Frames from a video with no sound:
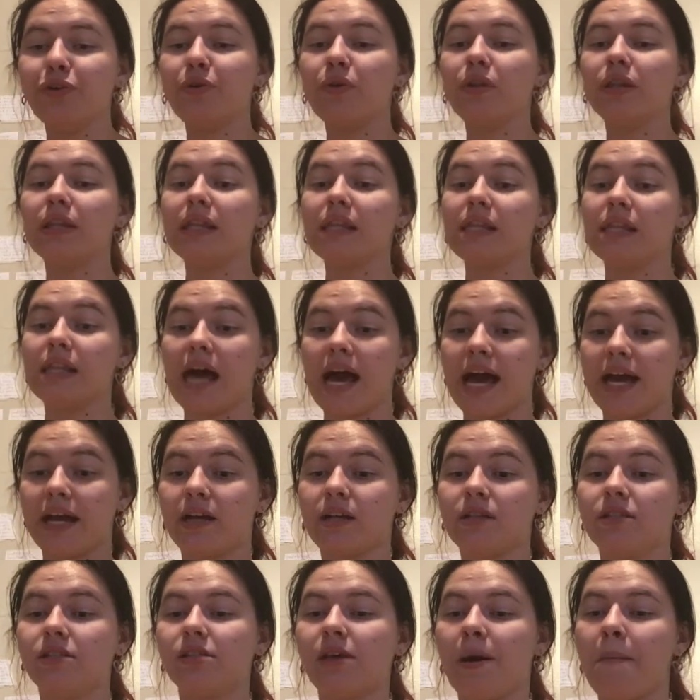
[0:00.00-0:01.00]
like
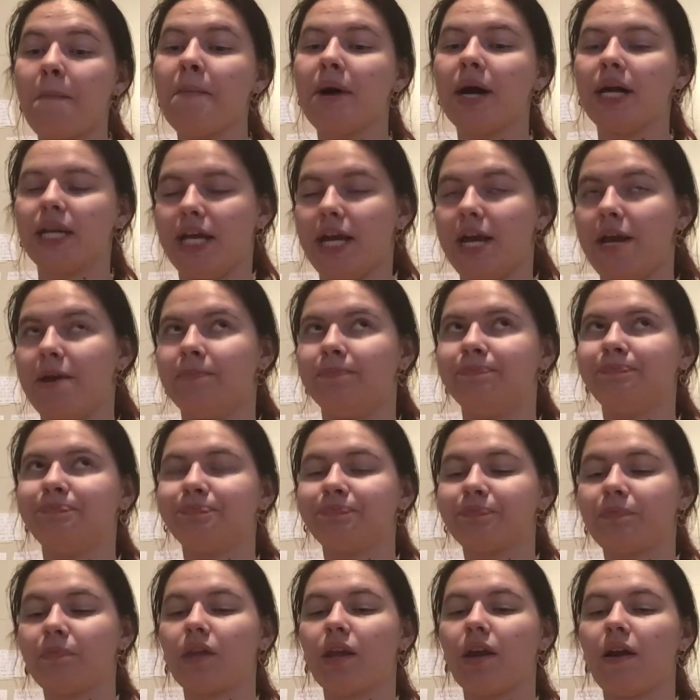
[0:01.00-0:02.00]
somebody
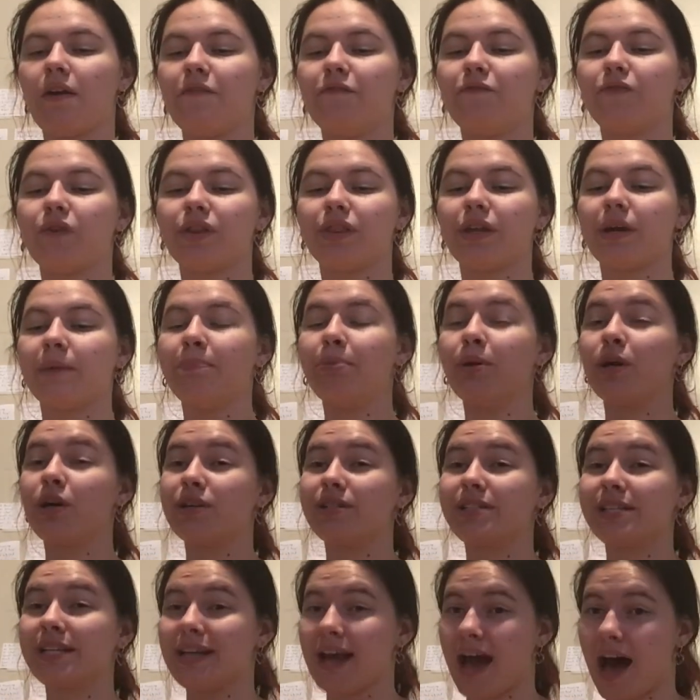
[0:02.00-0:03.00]
for their
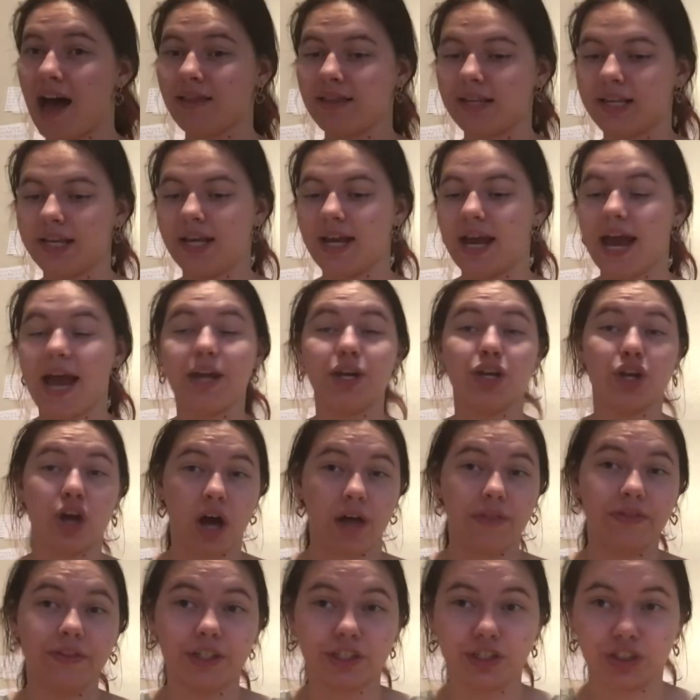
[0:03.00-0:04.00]
personality and
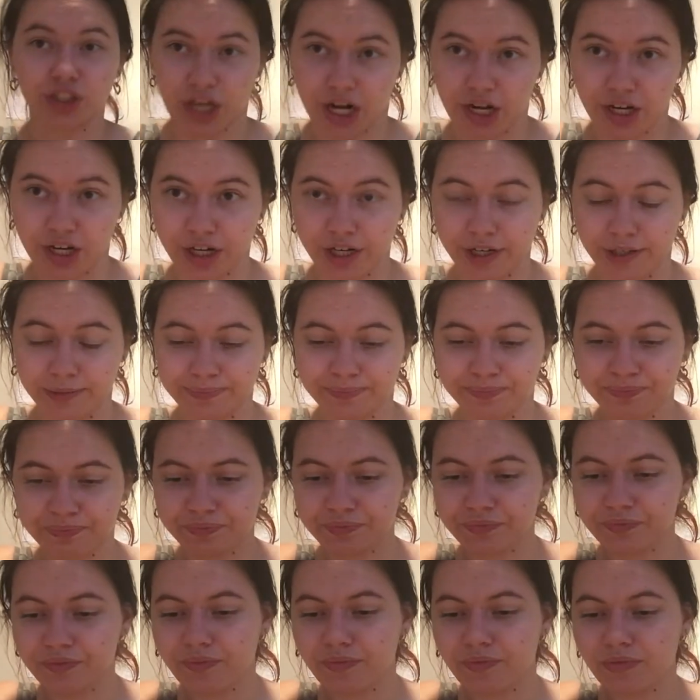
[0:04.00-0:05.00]
not their gender.
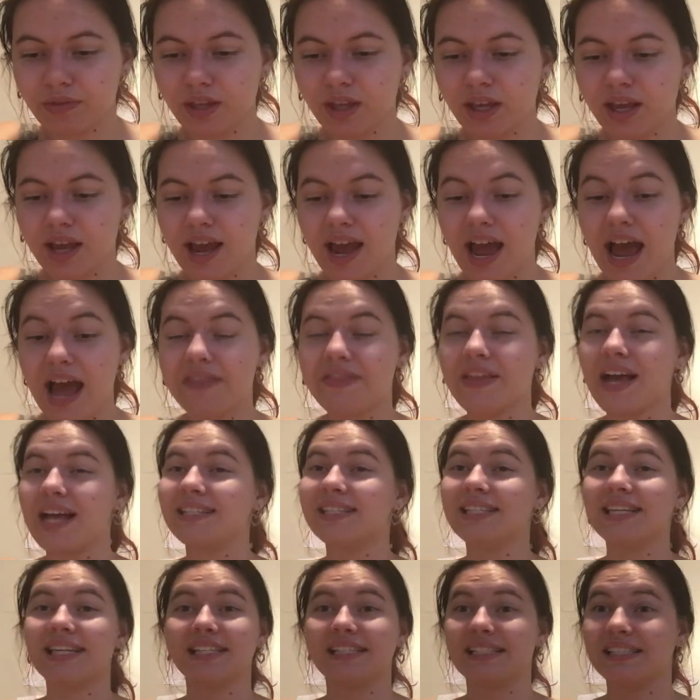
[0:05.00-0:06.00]
And that's
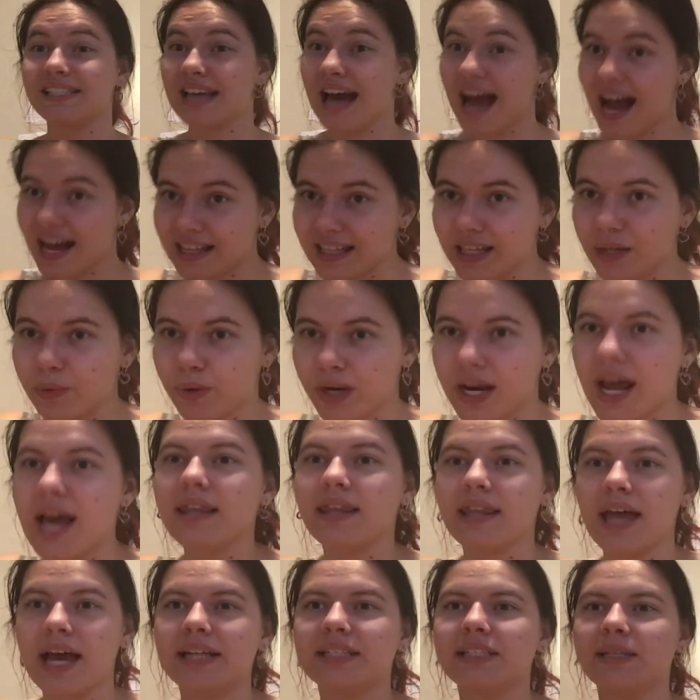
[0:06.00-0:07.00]
exactly what I
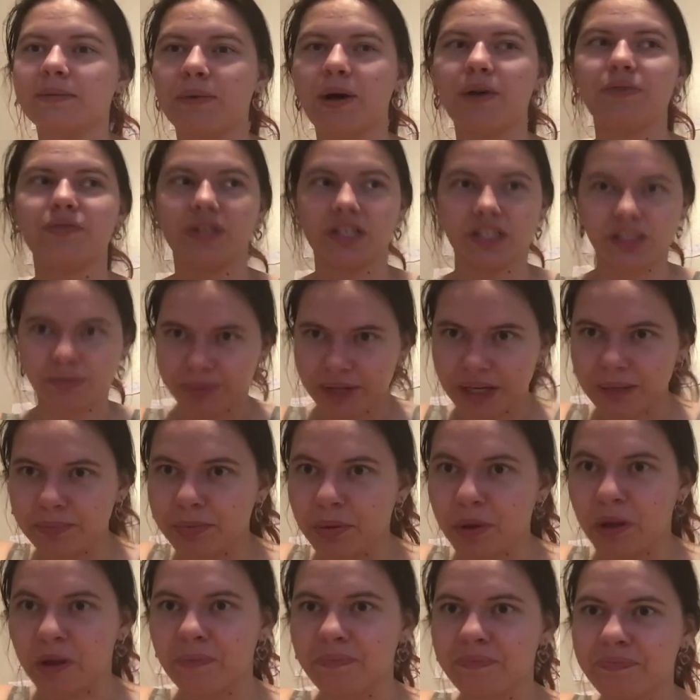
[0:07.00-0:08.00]
liked about these
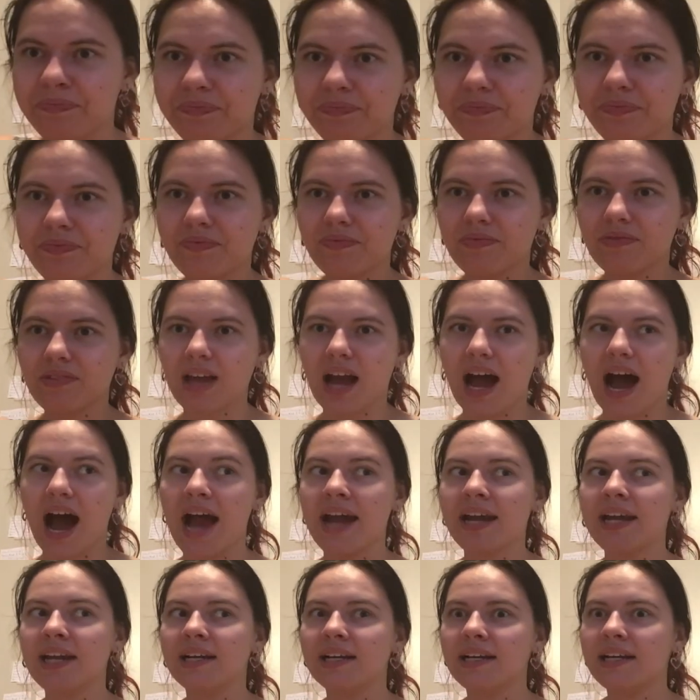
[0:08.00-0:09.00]
people. I
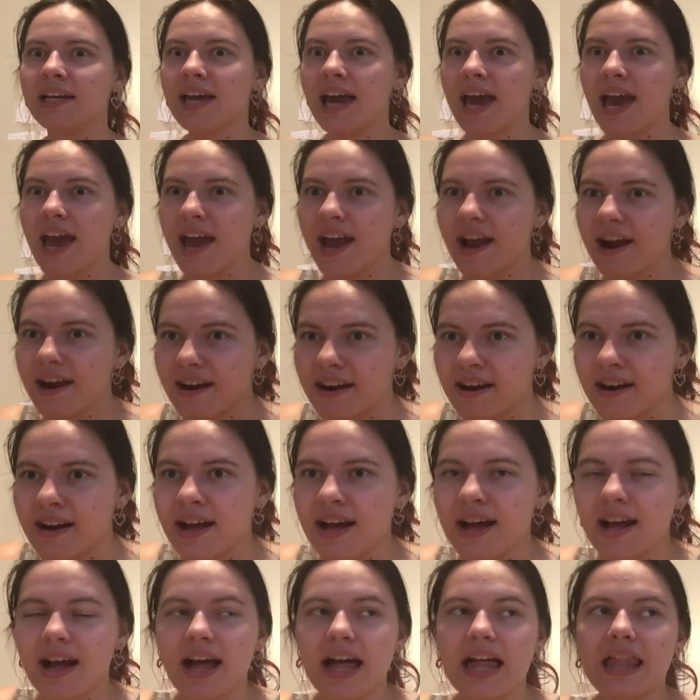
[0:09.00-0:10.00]
didn't care
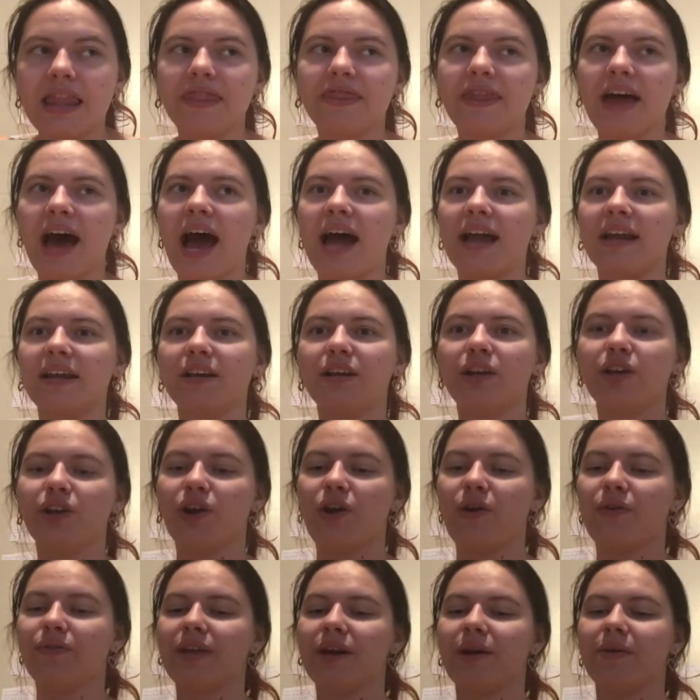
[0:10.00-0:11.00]
that, you
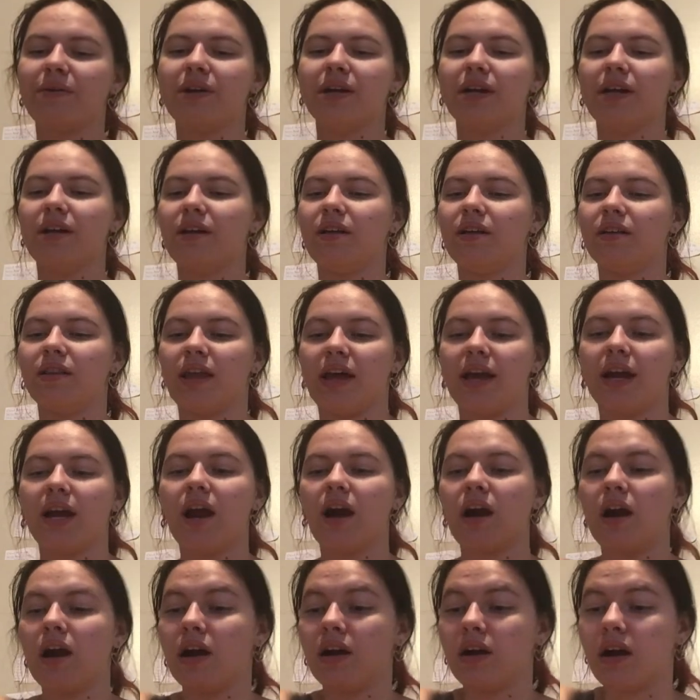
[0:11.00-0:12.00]
know, they were like
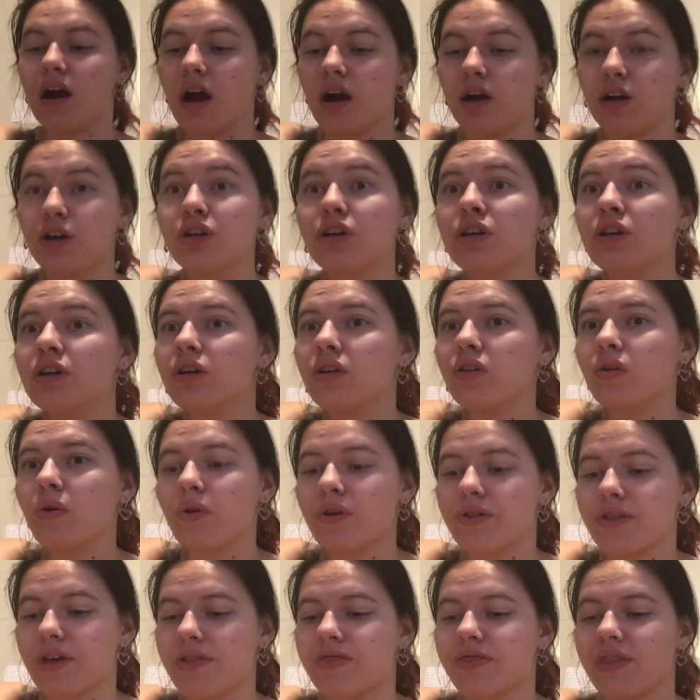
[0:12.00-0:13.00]
a girl or
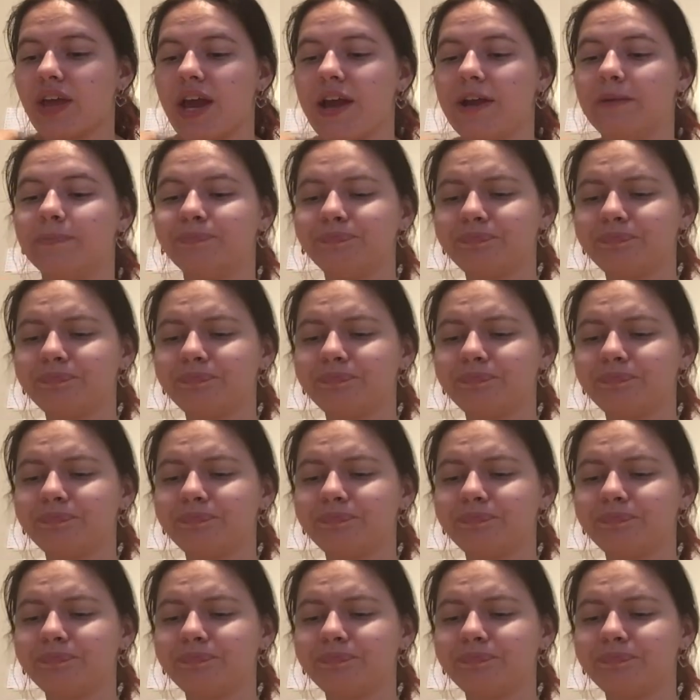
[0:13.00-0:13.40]
that they